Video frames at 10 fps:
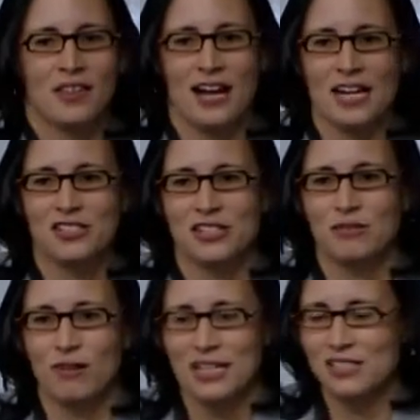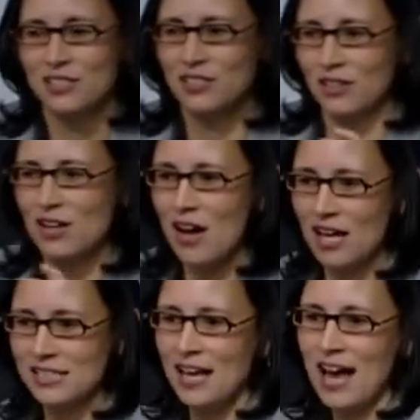that actually register
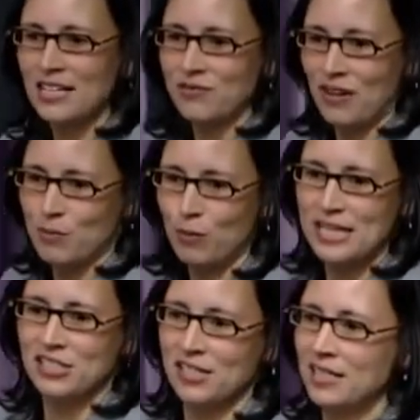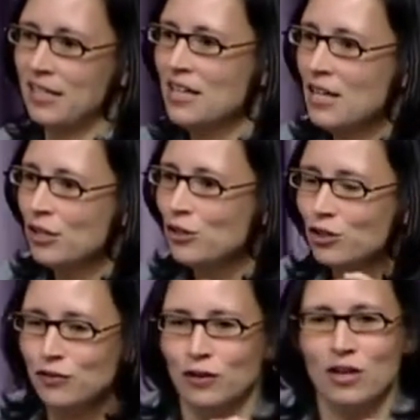contact and vibration and
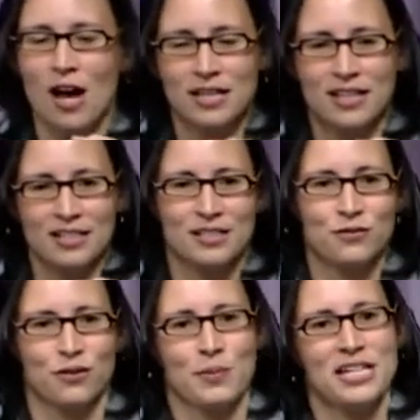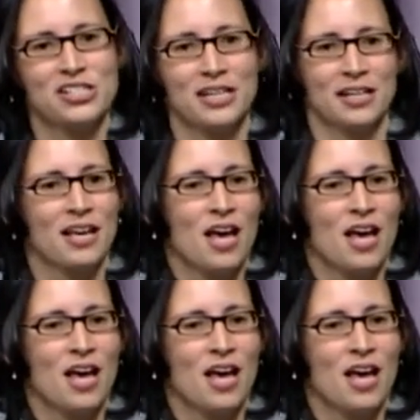useful contact information,